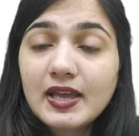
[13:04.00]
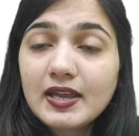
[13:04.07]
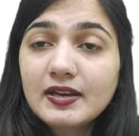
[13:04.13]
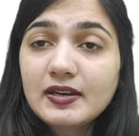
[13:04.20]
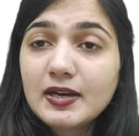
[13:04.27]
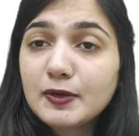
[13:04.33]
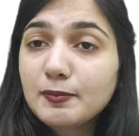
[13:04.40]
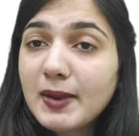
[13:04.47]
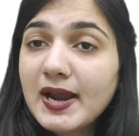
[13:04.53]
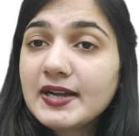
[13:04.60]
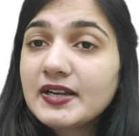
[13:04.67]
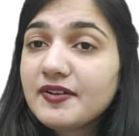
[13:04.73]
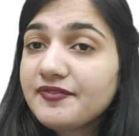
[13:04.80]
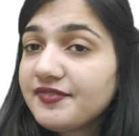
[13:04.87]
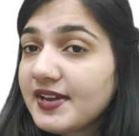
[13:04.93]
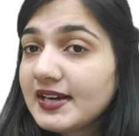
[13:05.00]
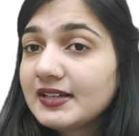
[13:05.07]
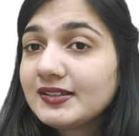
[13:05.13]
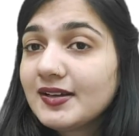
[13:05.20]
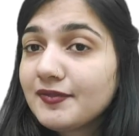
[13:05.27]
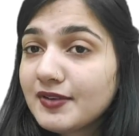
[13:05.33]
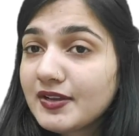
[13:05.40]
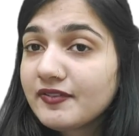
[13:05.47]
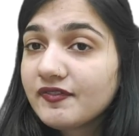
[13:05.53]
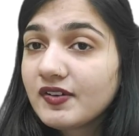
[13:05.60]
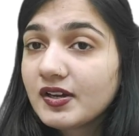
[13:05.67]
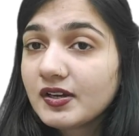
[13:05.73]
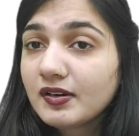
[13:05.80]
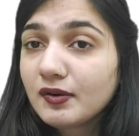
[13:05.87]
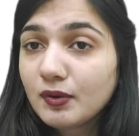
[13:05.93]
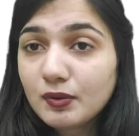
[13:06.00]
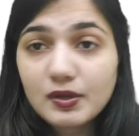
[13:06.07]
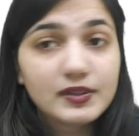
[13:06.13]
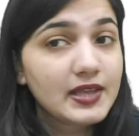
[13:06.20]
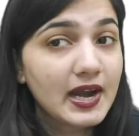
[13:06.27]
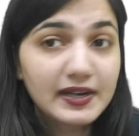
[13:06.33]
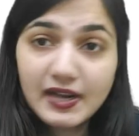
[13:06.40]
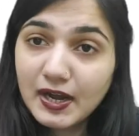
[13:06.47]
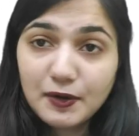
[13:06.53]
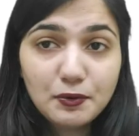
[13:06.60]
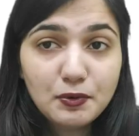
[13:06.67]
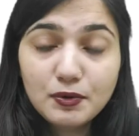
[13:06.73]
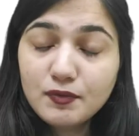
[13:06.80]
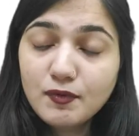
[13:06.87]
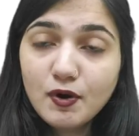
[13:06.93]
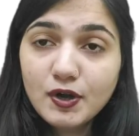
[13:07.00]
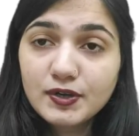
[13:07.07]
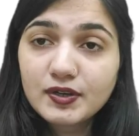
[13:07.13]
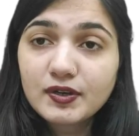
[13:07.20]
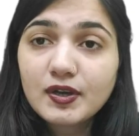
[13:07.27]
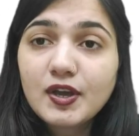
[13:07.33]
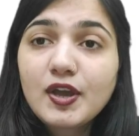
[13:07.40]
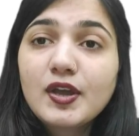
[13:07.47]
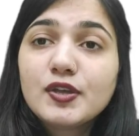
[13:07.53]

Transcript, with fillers: then it might affect the wafer okay that i don't want